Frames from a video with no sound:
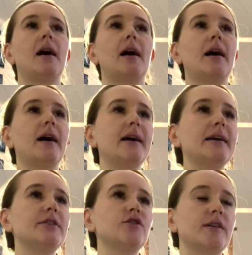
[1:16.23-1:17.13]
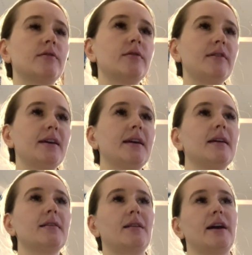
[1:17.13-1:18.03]
I generally
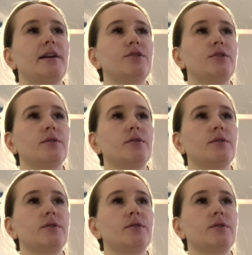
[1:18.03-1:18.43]
like